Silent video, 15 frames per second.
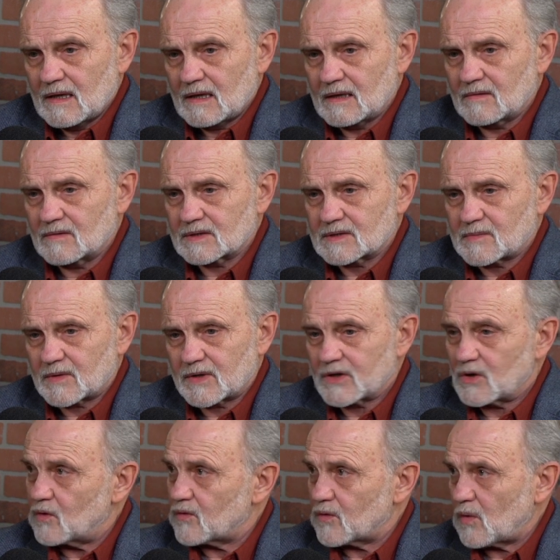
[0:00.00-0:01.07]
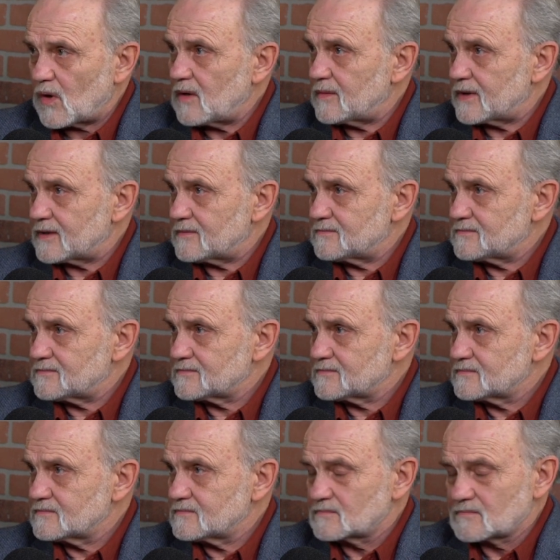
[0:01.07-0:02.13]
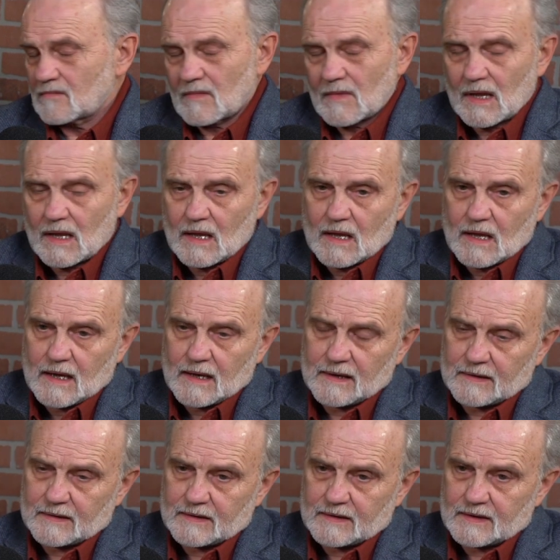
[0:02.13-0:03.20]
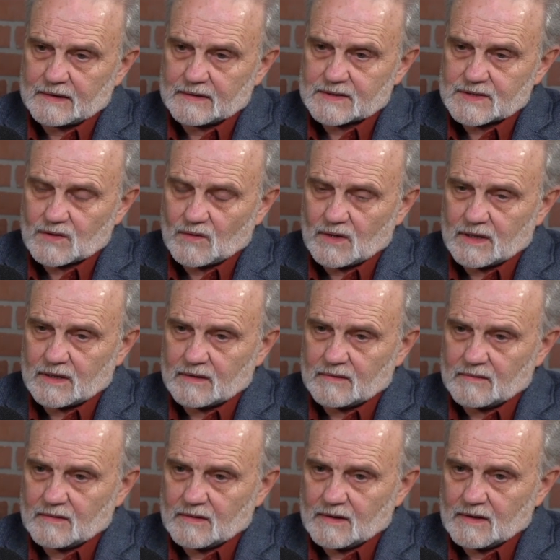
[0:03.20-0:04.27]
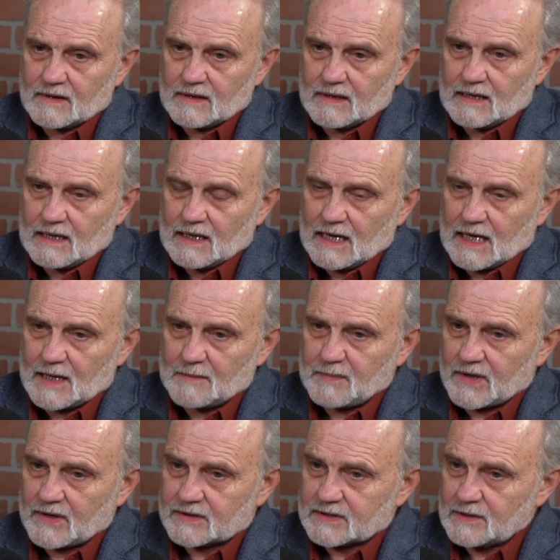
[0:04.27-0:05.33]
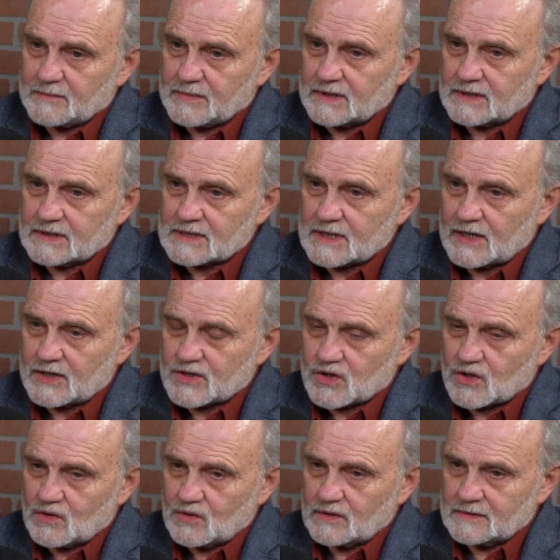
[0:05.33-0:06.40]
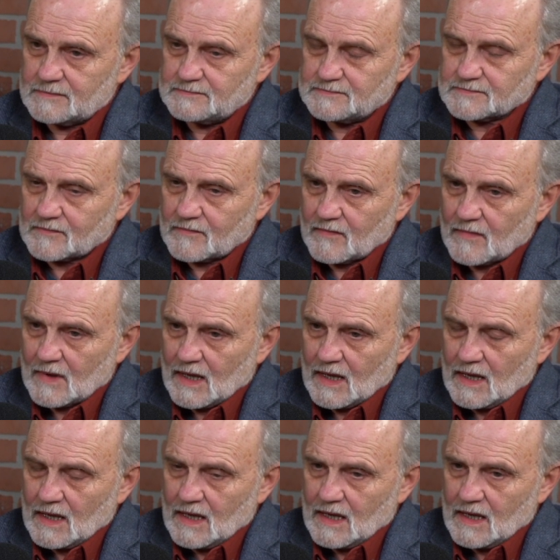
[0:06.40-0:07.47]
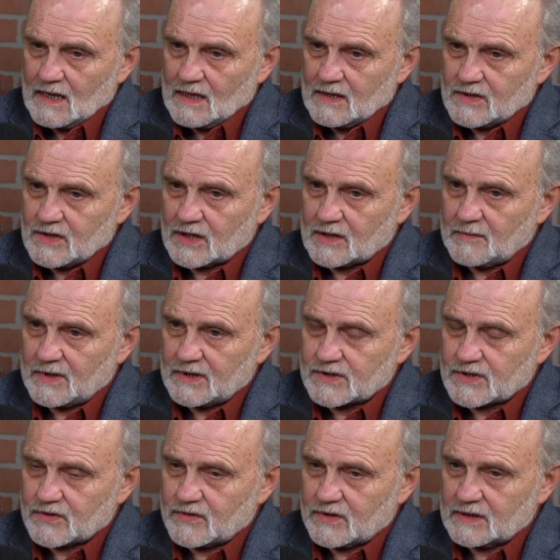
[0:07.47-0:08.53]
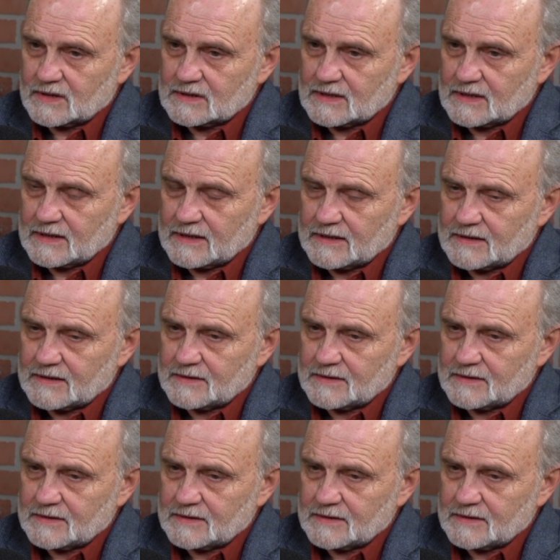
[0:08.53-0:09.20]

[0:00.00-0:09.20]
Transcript: it was pretty overwhelming. And so I parked up in the St. Joe and took a bunch of drugs and,